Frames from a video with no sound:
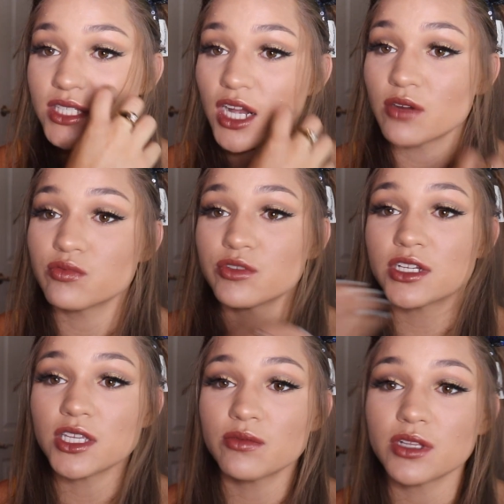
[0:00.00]
I
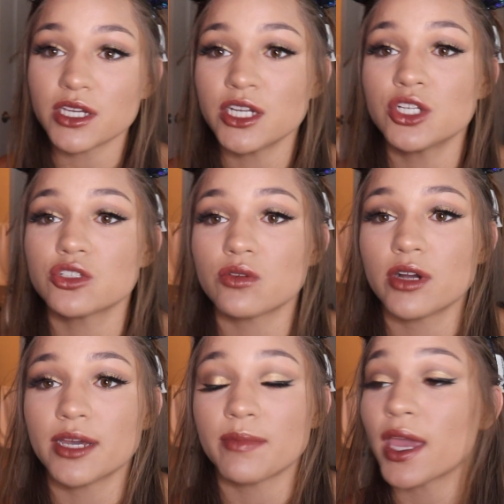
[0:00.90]
really
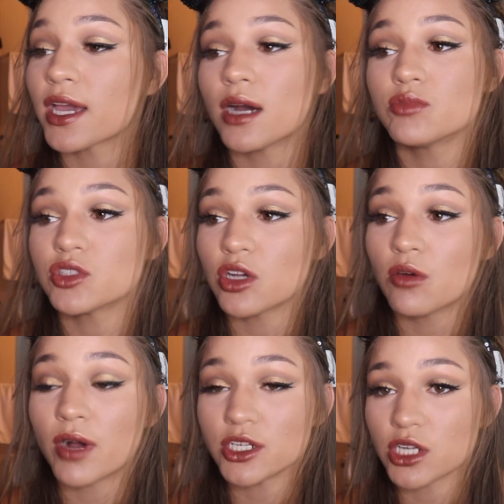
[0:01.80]
enjoy makeup so
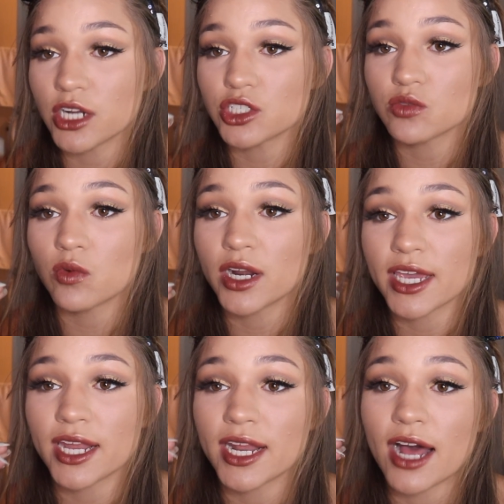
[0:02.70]
much and I just want to
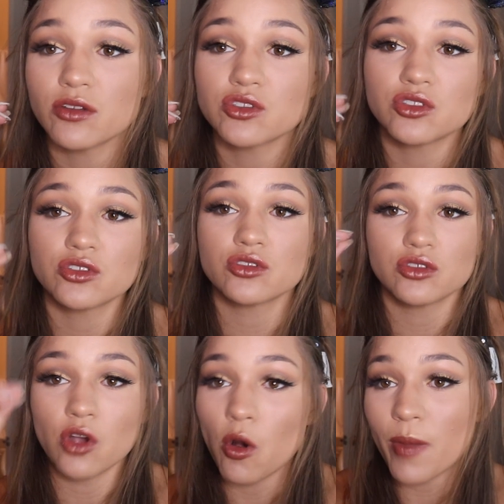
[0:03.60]
get it out
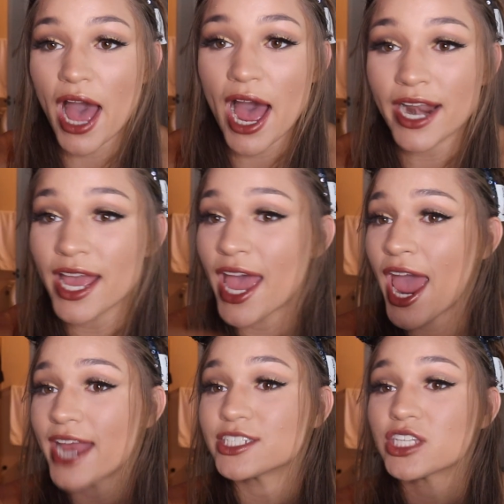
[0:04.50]
so bad
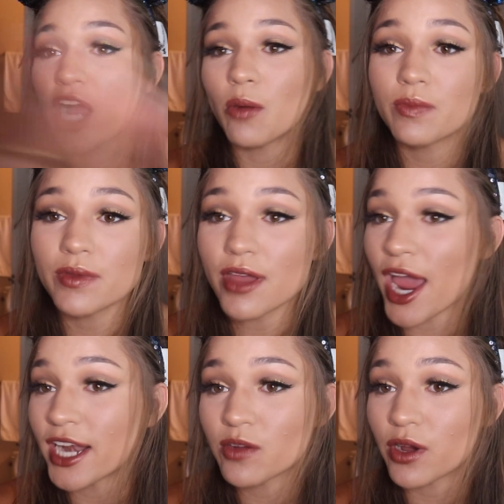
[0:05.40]
and just help
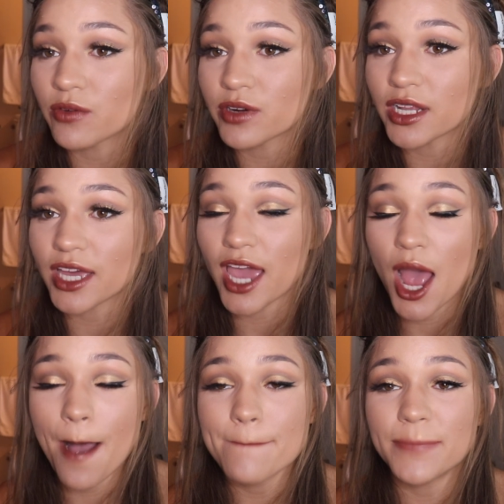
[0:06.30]
anyone really.
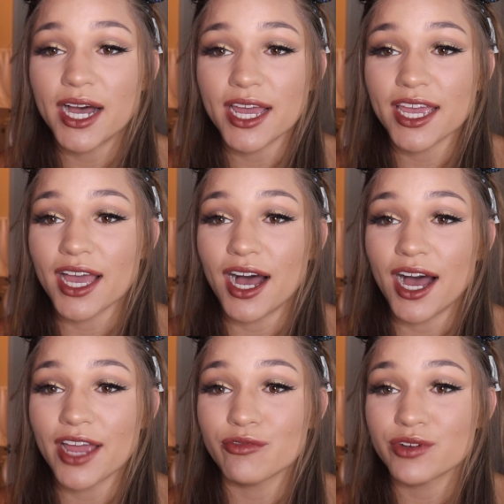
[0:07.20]
But
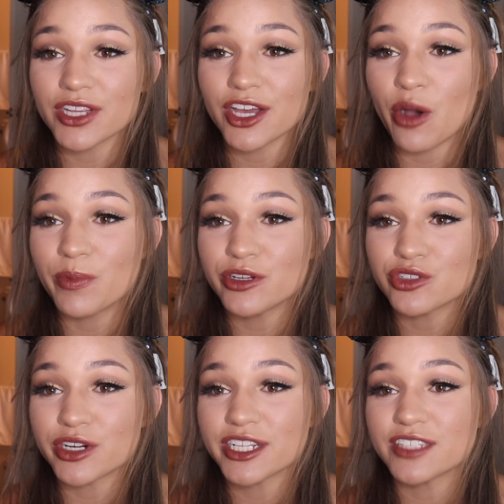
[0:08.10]
I really hope you
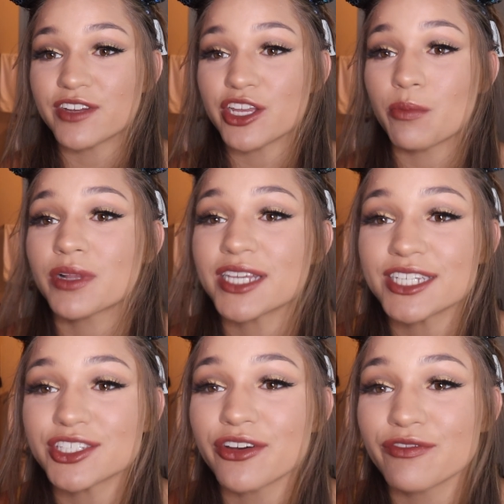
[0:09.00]
enjoyed this video.
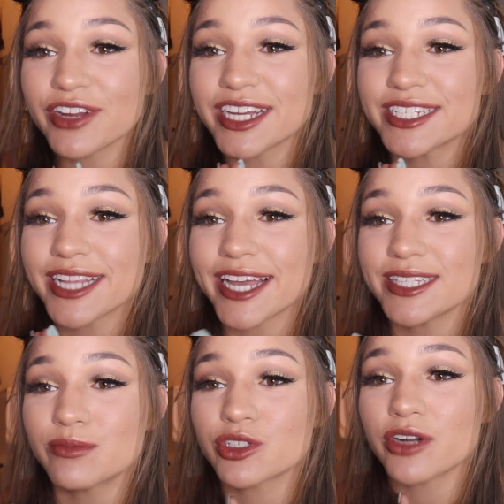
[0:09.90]
Please don't forget to like,
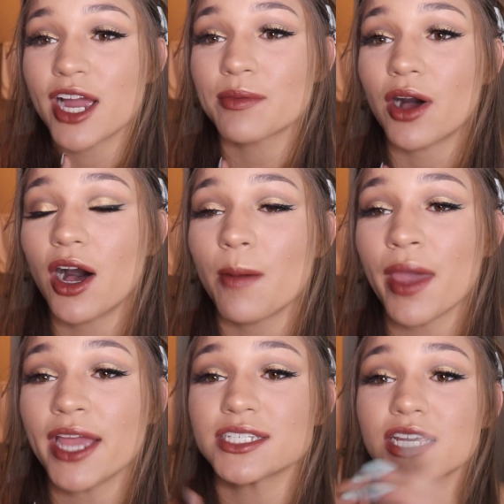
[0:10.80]
subscribe,
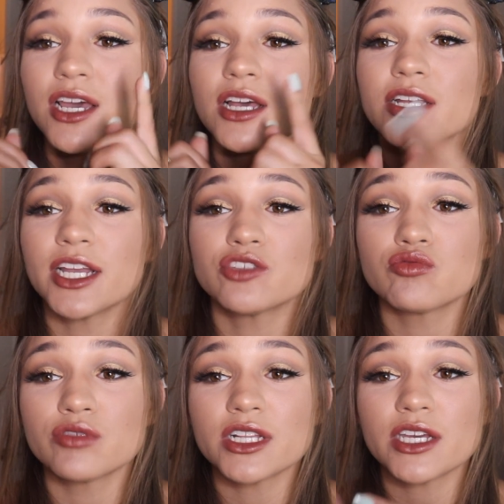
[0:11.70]
comment. It's
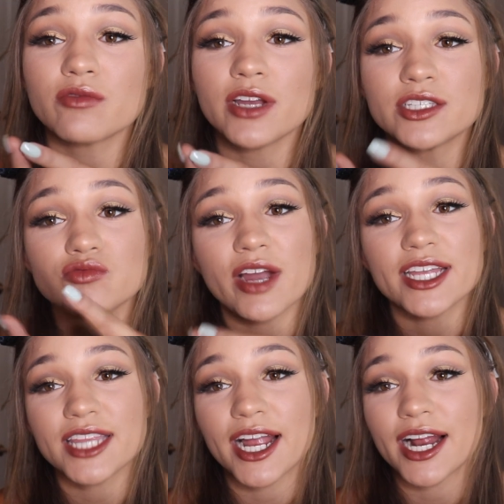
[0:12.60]

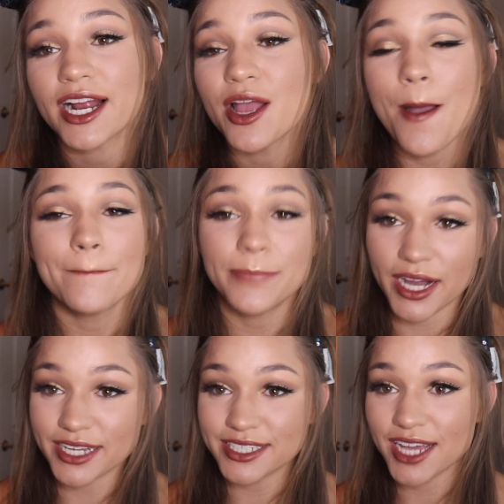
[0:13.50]
right there.
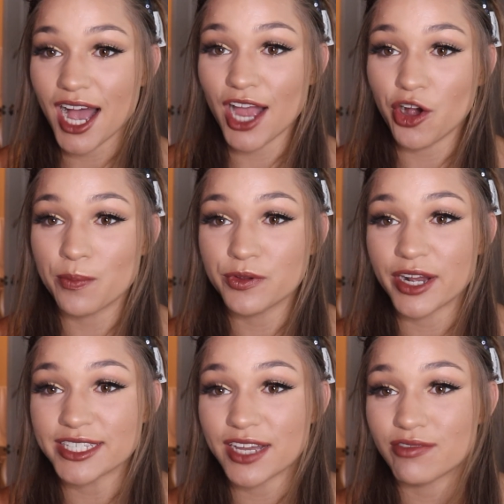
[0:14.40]
But I hope you
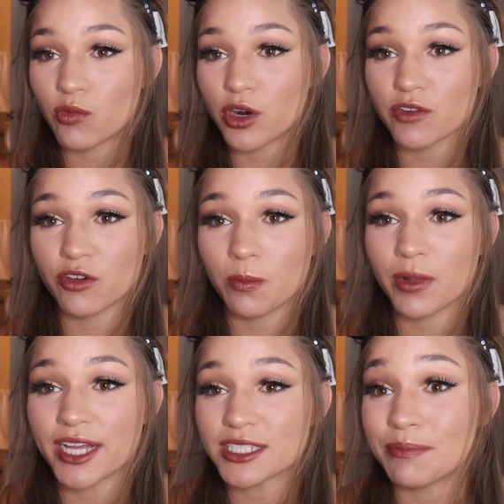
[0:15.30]
guys have a wonderful,
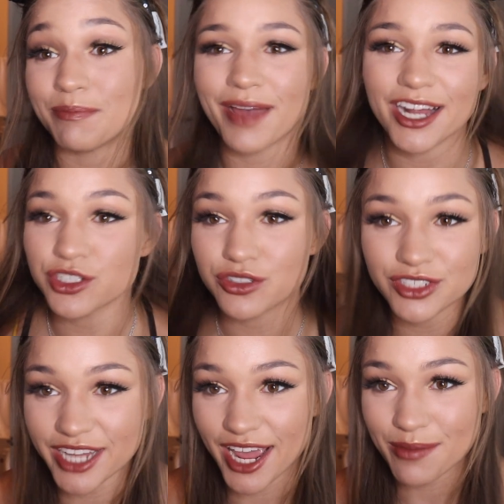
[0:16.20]
blessed, magical
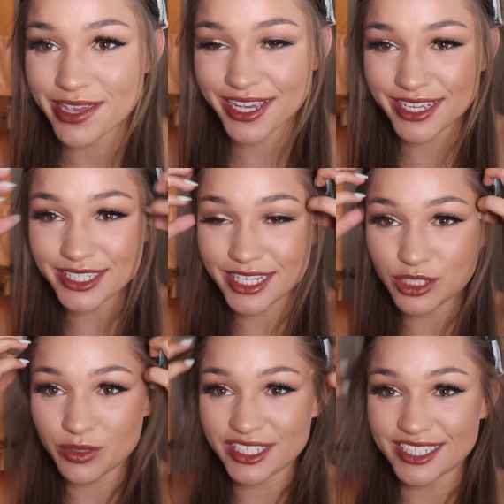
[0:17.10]
day because
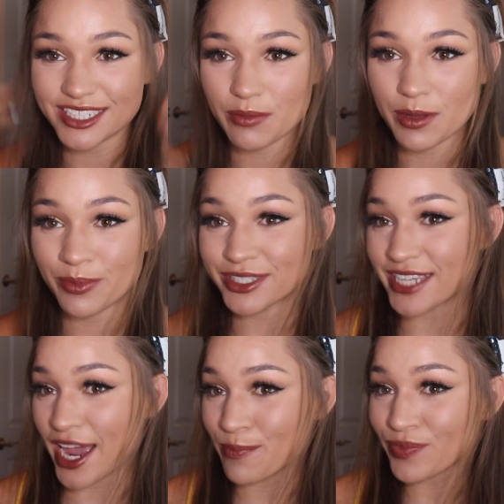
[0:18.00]
that's what Disney people
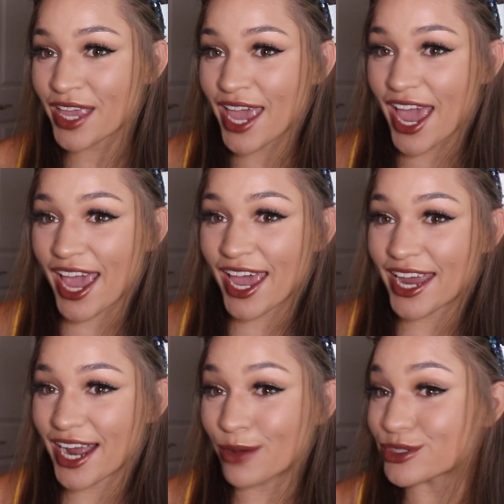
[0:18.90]
say.
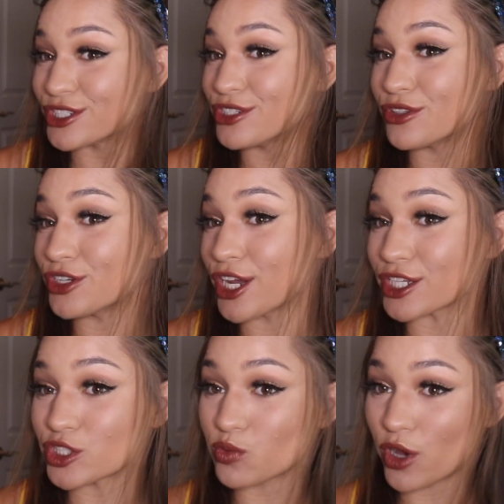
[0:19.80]
And I will see you on the
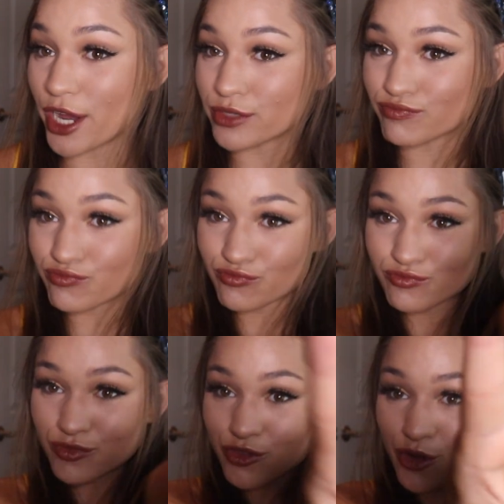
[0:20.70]
next one.
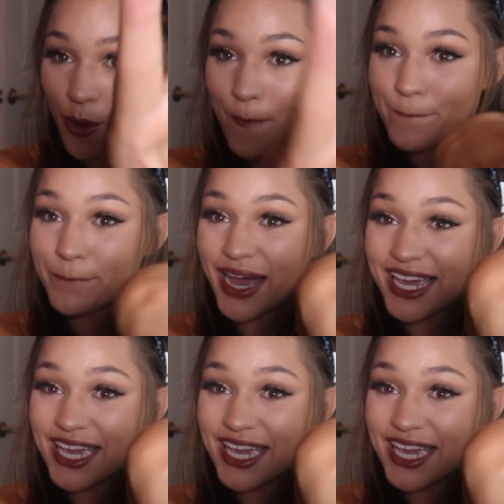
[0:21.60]
Bye!